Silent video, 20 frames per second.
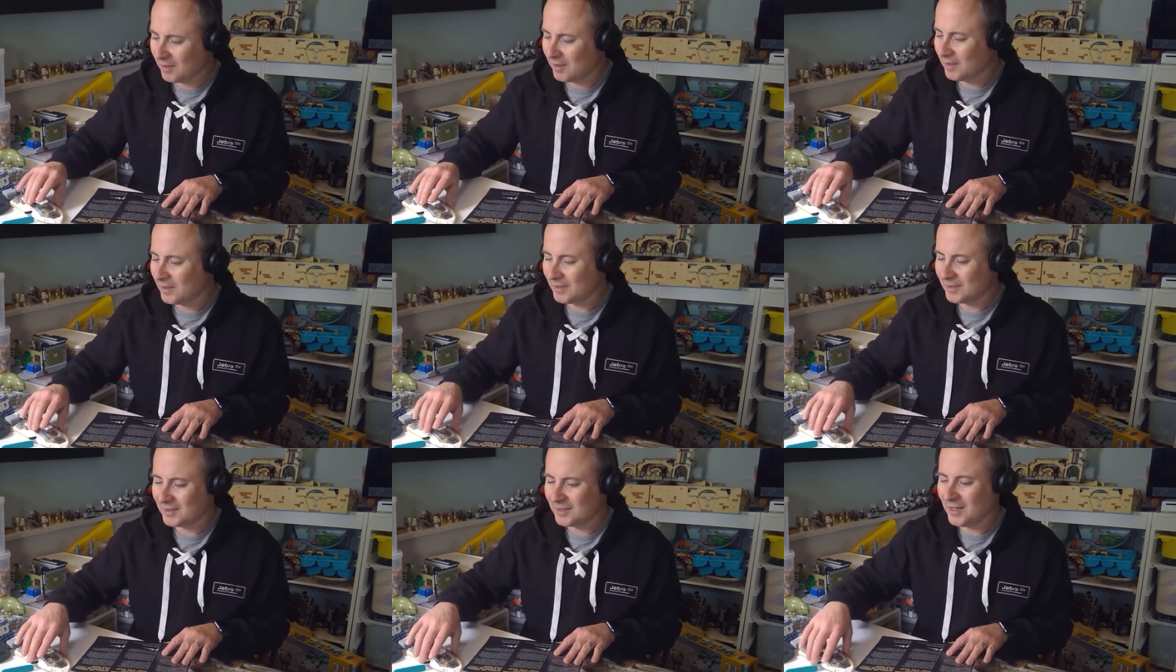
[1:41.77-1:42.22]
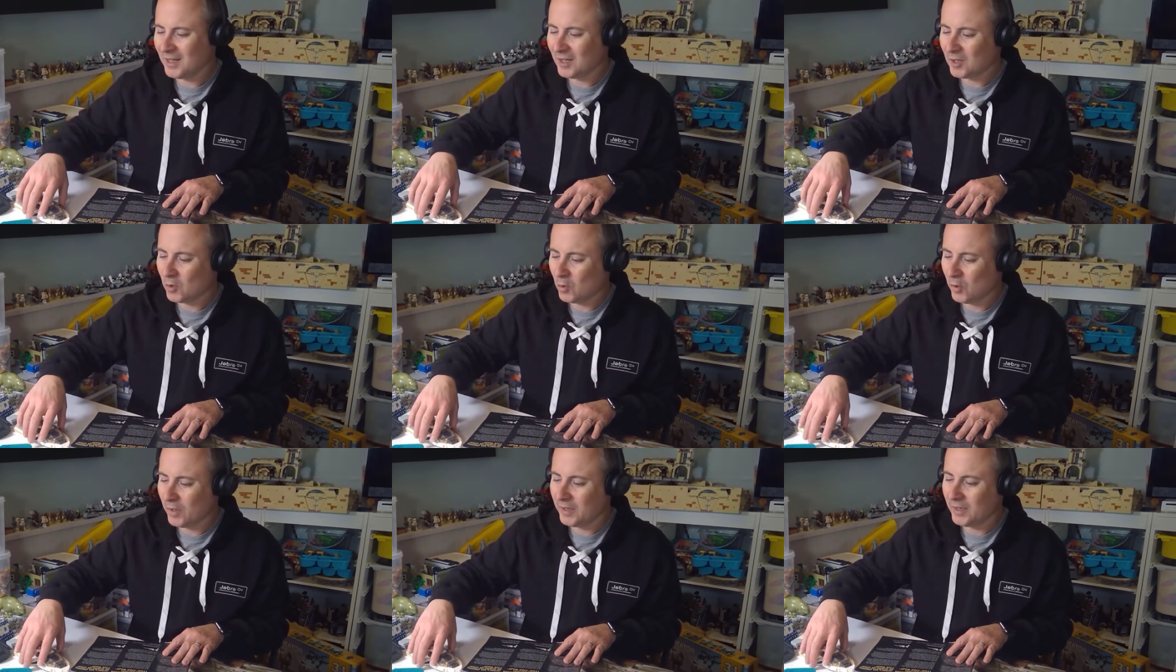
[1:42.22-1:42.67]
It's not
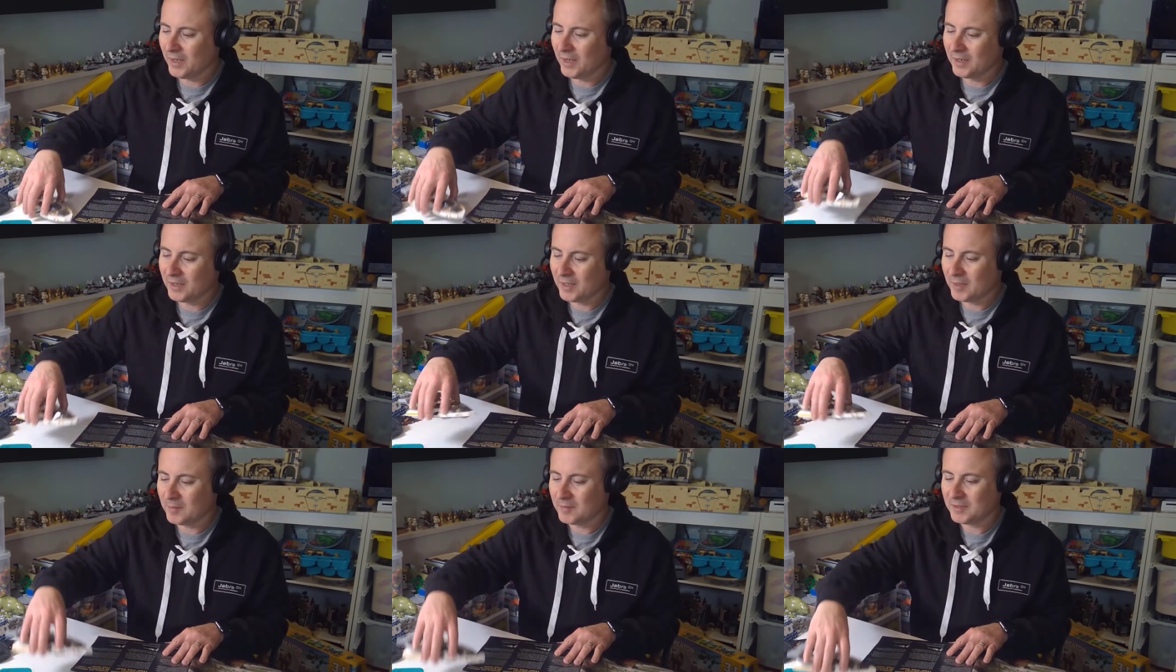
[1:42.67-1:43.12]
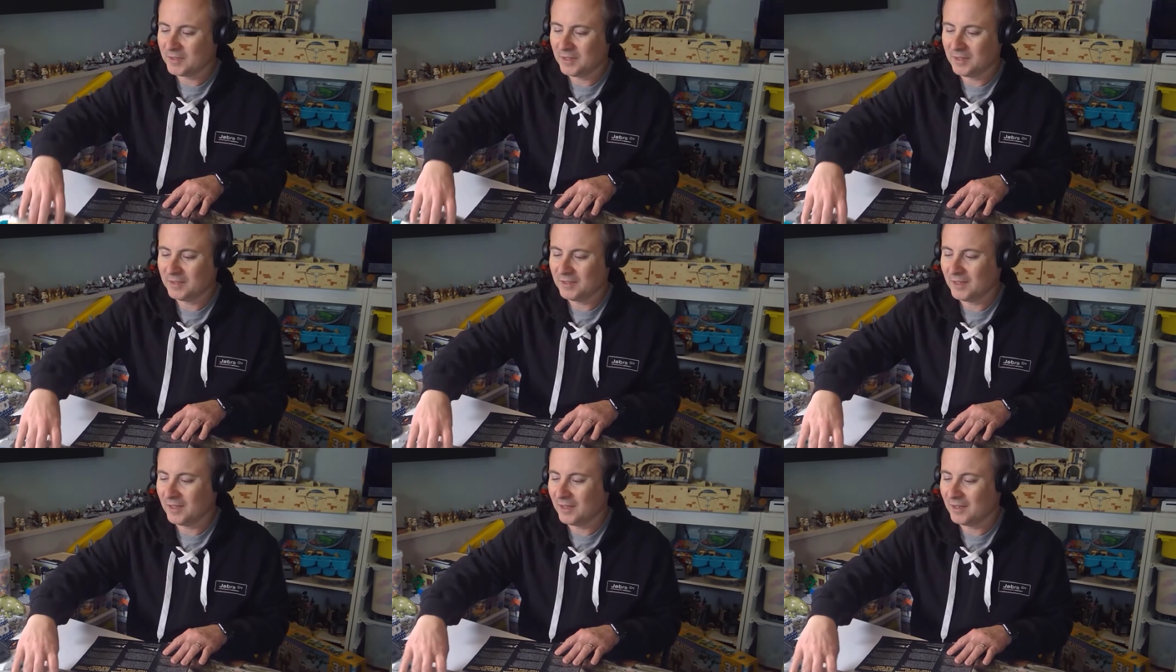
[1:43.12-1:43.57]
quite on
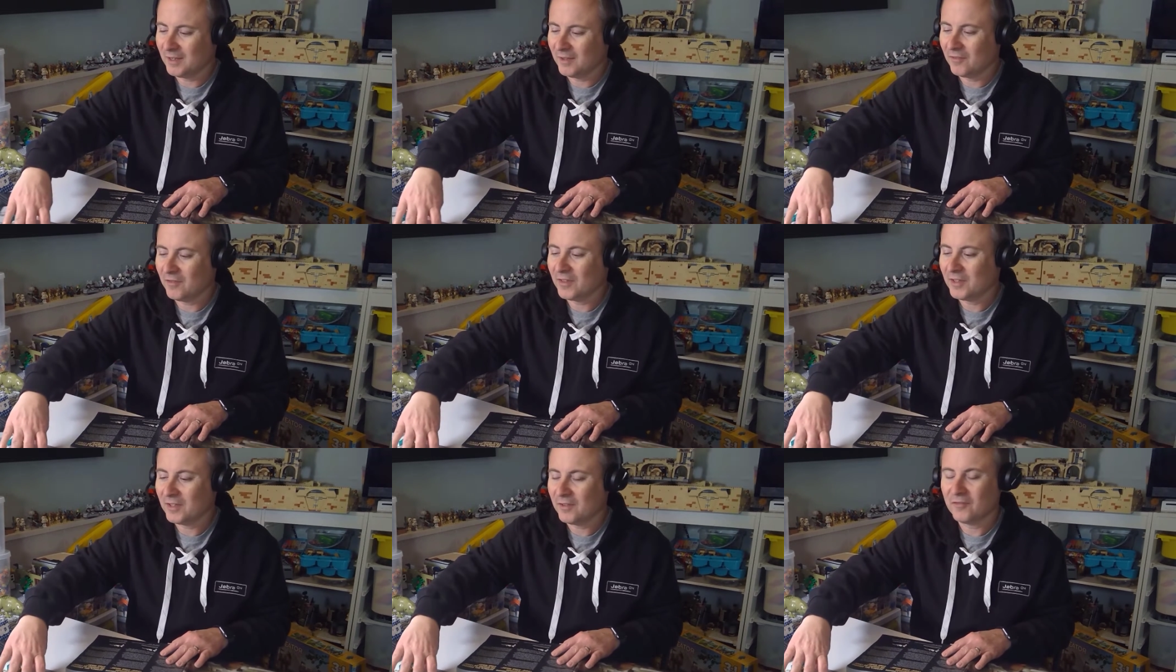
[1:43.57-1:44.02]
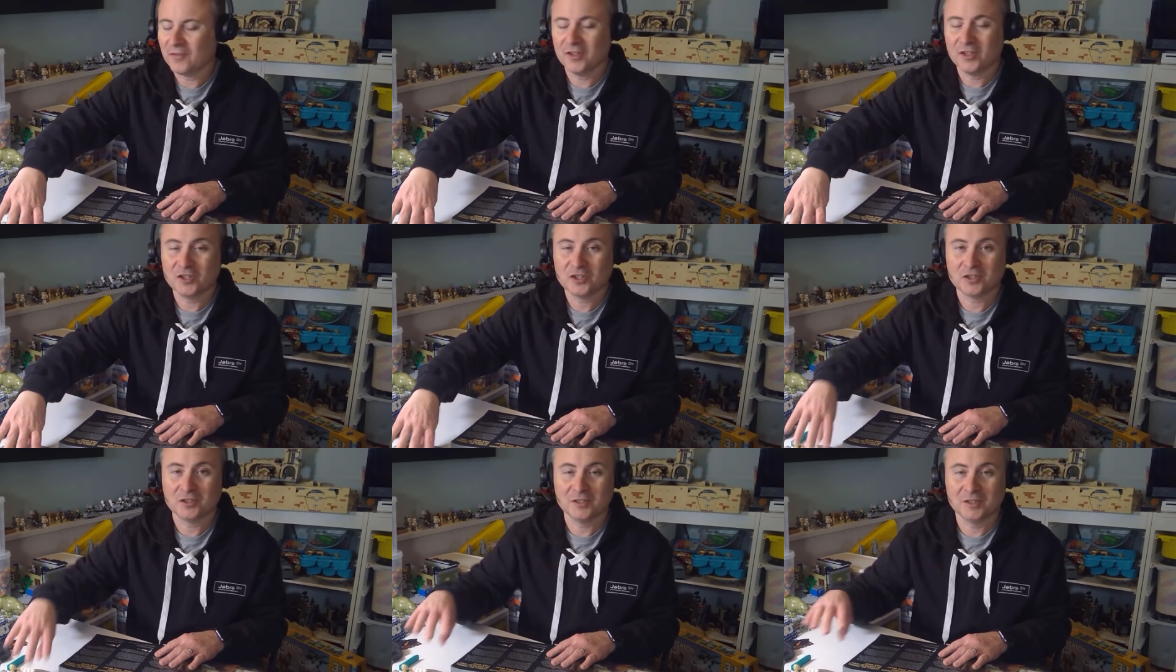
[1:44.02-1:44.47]
Amazon yet. I think
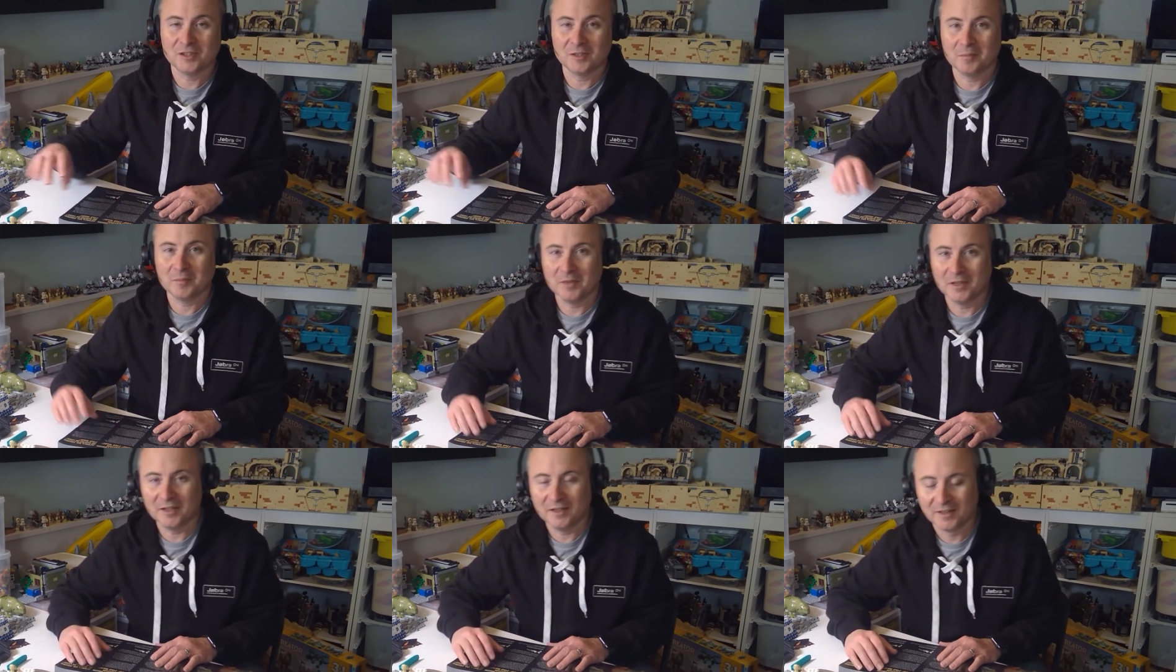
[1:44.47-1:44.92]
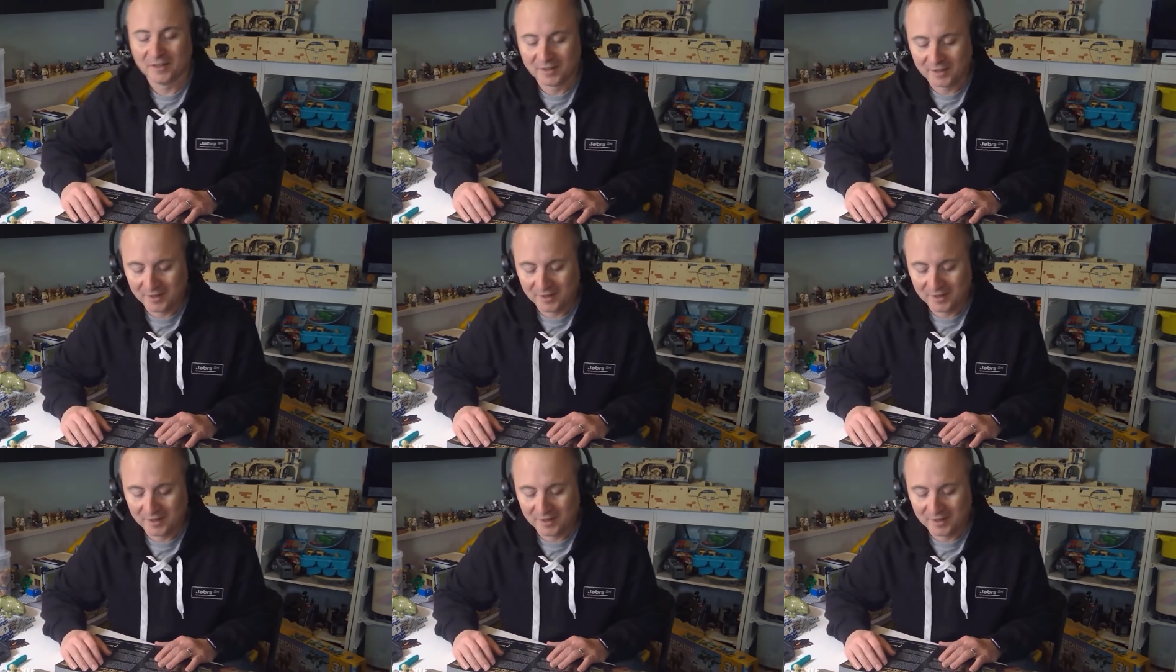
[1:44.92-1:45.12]
eventually it may